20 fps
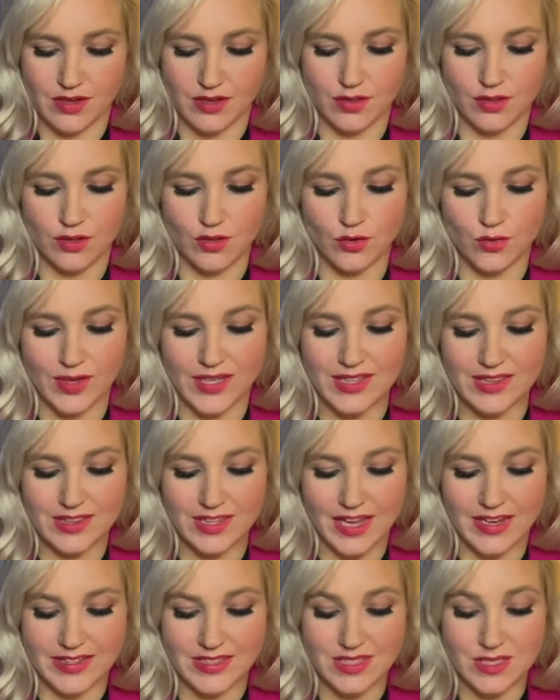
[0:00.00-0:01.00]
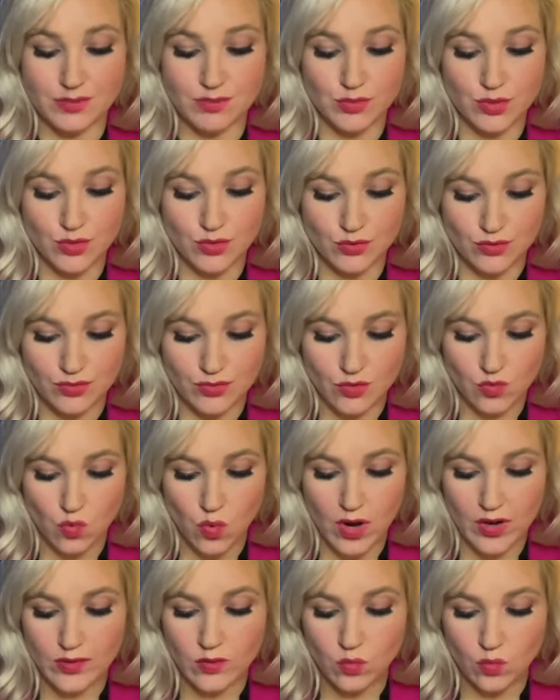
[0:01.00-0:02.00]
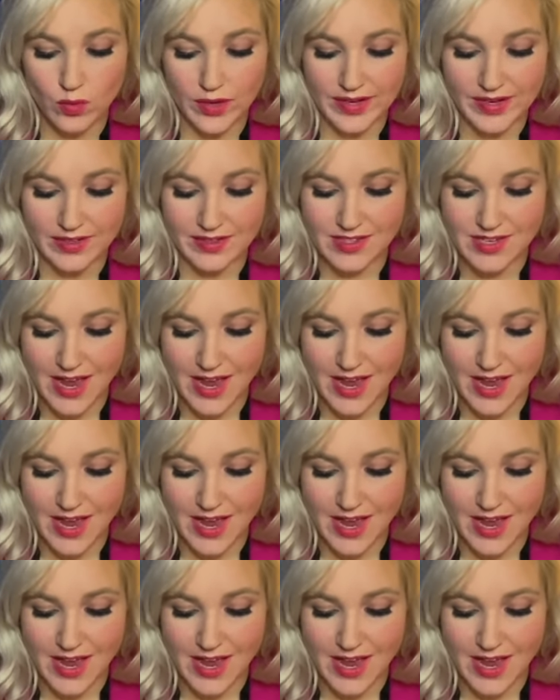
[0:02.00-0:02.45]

The green lights moved. One winked